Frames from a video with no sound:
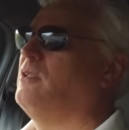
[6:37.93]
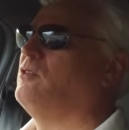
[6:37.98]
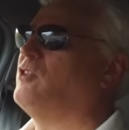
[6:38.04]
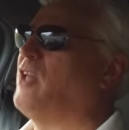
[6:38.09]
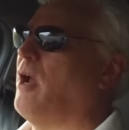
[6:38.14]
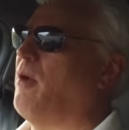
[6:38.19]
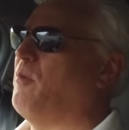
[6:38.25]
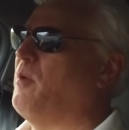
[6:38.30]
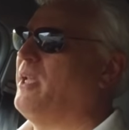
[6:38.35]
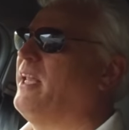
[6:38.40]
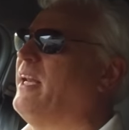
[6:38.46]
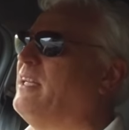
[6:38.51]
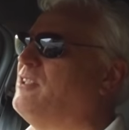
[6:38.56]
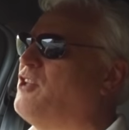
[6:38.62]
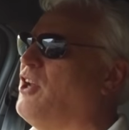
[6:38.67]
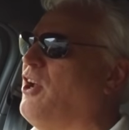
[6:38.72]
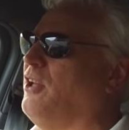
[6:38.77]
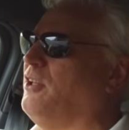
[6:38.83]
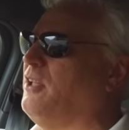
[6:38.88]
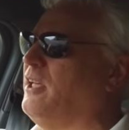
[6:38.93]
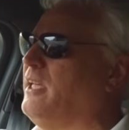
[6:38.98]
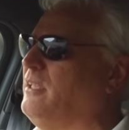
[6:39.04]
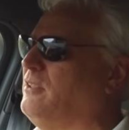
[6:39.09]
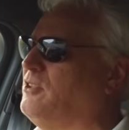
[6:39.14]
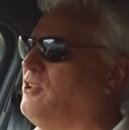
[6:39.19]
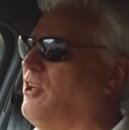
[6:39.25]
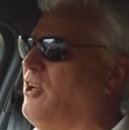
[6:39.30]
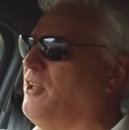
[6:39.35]
So we can turn
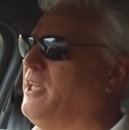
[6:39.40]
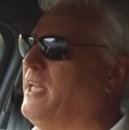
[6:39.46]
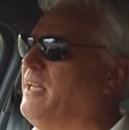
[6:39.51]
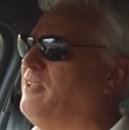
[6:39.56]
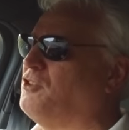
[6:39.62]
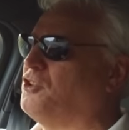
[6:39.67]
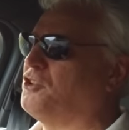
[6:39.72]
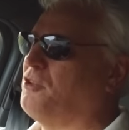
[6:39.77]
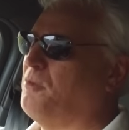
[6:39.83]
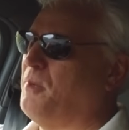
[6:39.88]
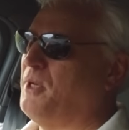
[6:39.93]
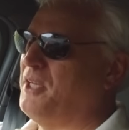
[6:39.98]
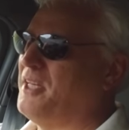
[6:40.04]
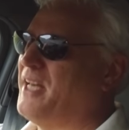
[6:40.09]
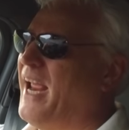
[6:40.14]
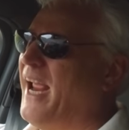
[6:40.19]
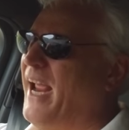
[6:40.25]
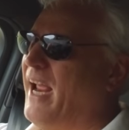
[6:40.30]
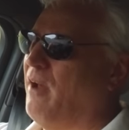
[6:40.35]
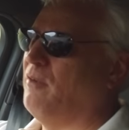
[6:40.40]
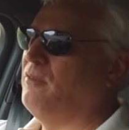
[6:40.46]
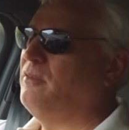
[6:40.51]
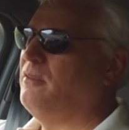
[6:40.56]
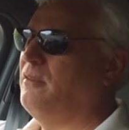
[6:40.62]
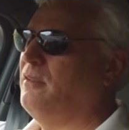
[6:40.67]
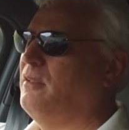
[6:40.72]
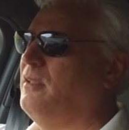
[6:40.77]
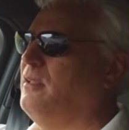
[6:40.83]
the, turn the instrument
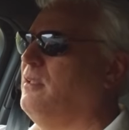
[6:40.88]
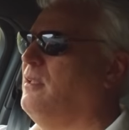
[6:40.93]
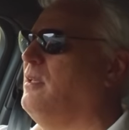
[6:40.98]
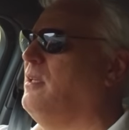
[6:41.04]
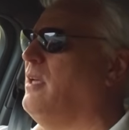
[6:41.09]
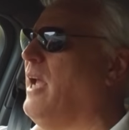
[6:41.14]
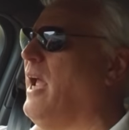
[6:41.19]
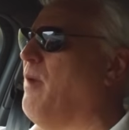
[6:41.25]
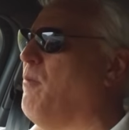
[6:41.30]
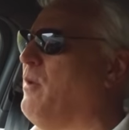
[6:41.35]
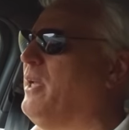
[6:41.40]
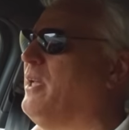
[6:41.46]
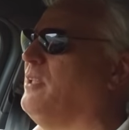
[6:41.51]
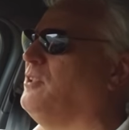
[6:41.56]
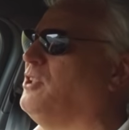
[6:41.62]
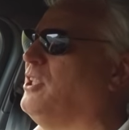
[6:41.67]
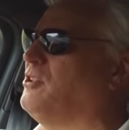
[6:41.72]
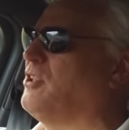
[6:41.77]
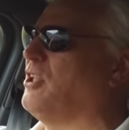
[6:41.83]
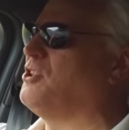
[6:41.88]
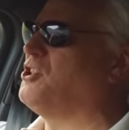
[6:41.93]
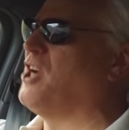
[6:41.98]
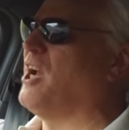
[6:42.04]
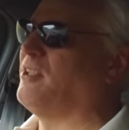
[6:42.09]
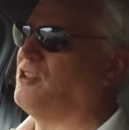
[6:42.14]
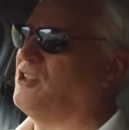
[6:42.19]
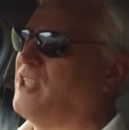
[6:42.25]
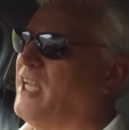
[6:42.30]
down and we can just
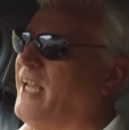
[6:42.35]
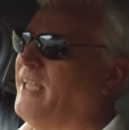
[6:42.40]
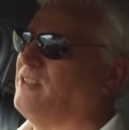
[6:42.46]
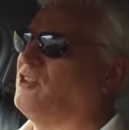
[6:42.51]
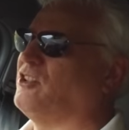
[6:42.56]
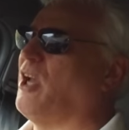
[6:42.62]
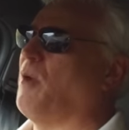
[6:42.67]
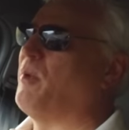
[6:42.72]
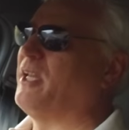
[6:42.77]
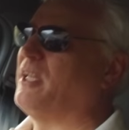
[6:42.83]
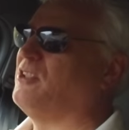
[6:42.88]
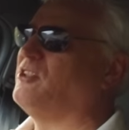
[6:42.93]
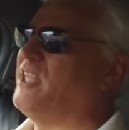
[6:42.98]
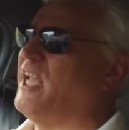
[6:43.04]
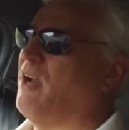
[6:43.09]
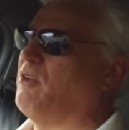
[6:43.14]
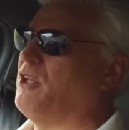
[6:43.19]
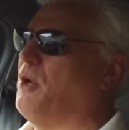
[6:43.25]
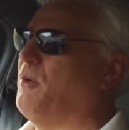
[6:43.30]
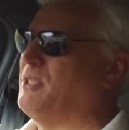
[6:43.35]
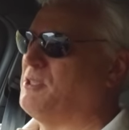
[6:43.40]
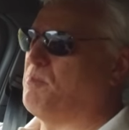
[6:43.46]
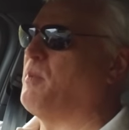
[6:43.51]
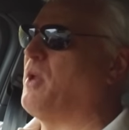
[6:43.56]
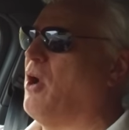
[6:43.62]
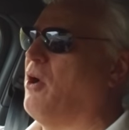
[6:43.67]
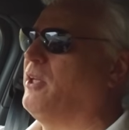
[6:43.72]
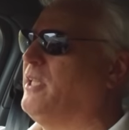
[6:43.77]
adjust it so we can tell you it's
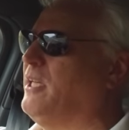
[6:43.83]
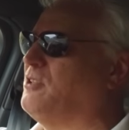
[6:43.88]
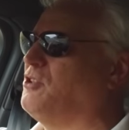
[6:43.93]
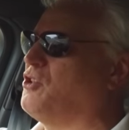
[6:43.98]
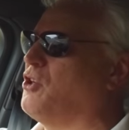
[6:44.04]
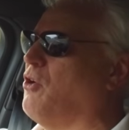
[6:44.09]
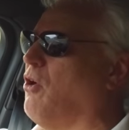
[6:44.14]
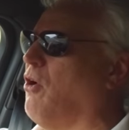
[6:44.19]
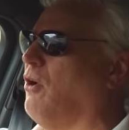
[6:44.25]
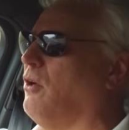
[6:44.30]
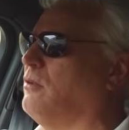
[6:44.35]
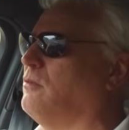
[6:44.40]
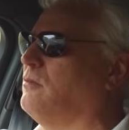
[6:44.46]
behind this door.